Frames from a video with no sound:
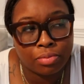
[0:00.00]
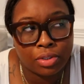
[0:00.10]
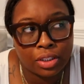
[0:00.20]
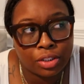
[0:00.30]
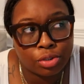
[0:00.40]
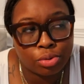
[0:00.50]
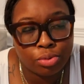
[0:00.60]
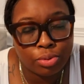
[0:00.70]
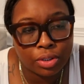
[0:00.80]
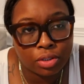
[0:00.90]
since
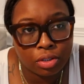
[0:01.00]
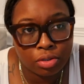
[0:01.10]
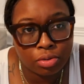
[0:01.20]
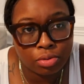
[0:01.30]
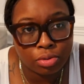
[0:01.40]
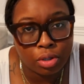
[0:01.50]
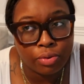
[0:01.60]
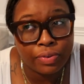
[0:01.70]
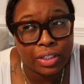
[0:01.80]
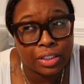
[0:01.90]
school is closed,
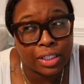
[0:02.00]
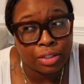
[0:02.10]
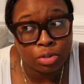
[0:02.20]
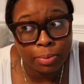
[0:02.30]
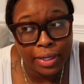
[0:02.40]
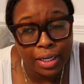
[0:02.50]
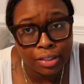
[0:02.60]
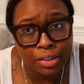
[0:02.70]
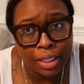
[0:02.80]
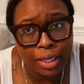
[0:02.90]
hopefully it's not too bad
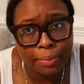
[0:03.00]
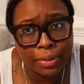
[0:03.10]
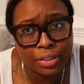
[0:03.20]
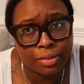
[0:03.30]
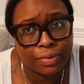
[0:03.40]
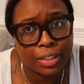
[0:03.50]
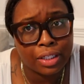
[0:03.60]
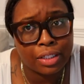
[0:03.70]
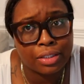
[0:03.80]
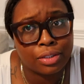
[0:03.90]
outside because if it
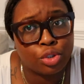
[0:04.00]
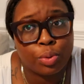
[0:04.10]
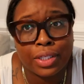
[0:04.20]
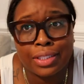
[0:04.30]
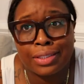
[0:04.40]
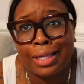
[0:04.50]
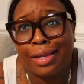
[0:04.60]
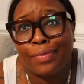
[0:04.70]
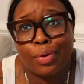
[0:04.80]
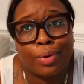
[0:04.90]
is, the twins is
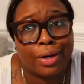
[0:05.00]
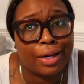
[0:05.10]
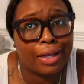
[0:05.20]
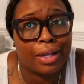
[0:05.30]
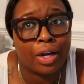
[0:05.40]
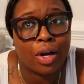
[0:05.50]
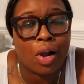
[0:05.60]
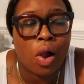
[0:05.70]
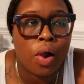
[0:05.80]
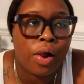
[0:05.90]
not even going to
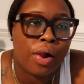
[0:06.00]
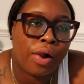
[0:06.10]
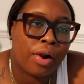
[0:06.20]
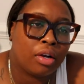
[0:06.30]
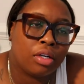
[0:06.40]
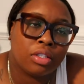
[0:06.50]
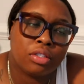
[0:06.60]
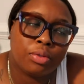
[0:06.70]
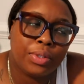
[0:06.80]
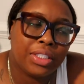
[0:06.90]
daycare.
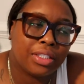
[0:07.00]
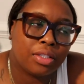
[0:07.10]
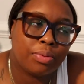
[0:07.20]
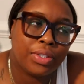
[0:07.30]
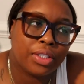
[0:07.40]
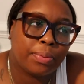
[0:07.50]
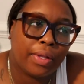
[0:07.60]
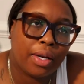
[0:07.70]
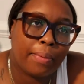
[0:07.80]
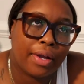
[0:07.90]
So we just we just
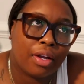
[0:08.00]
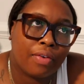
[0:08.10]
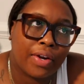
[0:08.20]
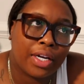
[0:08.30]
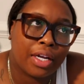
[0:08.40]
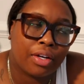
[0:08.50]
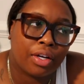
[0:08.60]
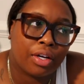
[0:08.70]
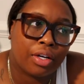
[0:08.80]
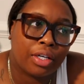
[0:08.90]
playing about air right now,
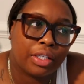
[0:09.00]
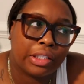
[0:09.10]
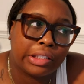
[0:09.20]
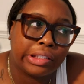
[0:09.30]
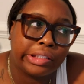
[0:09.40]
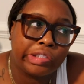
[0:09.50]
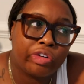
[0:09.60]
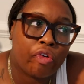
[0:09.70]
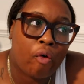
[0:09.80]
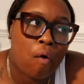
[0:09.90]
y'all, cause
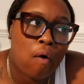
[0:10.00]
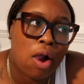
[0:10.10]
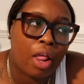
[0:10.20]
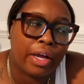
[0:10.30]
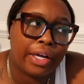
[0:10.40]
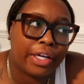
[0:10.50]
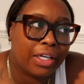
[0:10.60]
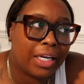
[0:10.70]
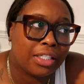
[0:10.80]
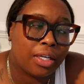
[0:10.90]

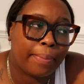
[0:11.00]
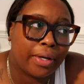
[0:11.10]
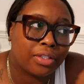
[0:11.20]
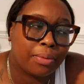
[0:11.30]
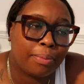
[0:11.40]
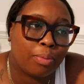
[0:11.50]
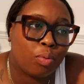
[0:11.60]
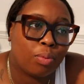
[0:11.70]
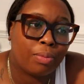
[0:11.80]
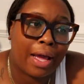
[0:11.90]
honey, they talking about some
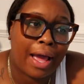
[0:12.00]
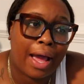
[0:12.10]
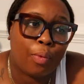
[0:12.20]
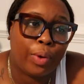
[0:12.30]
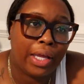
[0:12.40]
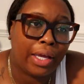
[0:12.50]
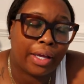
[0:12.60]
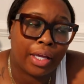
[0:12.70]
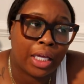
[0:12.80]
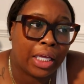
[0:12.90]
high
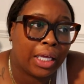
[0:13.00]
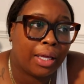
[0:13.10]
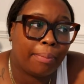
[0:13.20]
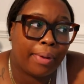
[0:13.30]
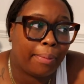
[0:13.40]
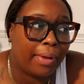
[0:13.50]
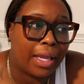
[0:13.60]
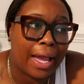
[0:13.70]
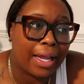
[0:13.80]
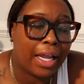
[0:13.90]
wind.
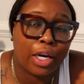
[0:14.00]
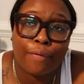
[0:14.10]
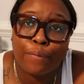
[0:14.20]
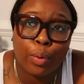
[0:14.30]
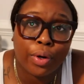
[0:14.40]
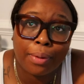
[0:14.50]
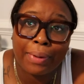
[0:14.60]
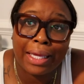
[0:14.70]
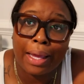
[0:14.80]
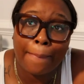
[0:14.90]
Baby, I can't afford to
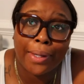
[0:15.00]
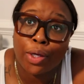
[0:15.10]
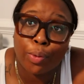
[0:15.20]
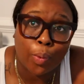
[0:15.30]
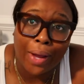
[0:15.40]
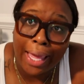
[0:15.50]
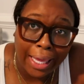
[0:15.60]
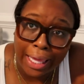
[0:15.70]
be getting blown away.